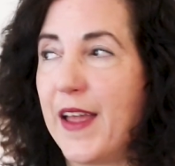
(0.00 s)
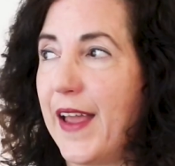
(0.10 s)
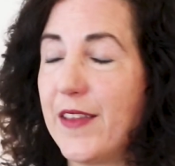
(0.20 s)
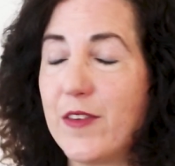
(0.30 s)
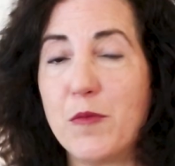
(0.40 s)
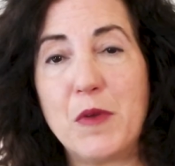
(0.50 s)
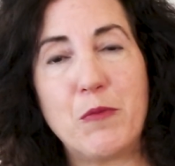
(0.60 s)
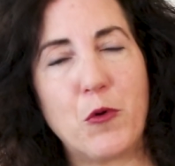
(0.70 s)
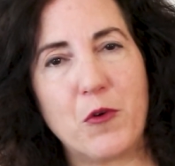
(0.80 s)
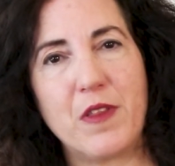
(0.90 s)
and some
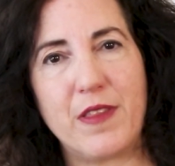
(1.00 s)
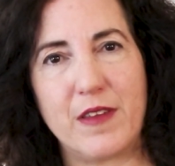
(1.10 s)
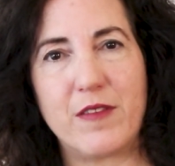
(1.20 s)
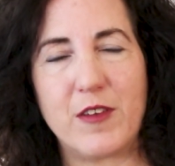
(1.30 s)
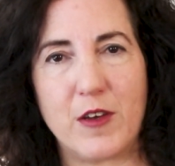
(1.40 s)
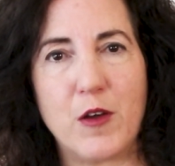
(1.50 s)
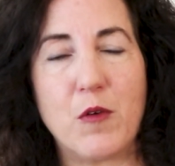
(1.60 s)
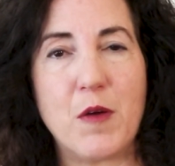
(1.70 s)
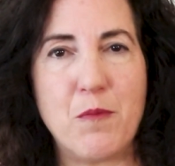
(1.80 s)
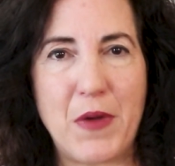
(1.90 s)
important things to know
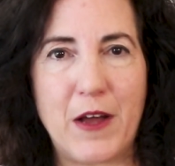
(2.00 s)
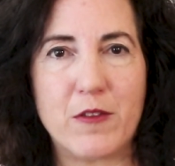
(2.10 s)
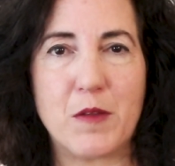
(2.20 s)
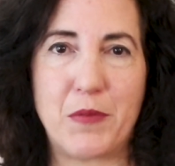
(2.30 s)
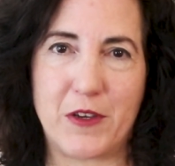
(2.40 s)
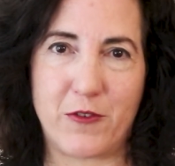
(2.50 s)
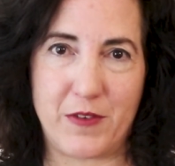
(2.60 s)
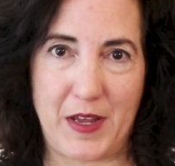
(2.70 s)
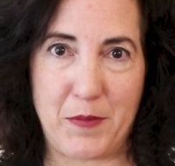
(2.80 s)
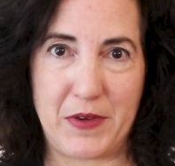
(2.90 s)
about the picture
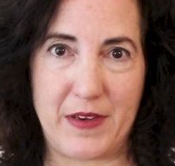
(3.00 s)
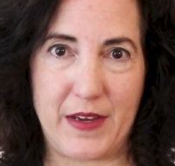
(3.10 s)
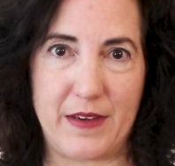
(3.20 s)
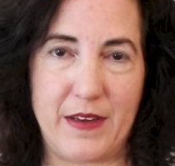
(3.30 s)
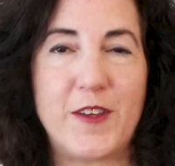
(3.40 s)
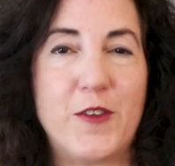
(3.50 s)
tapping technique.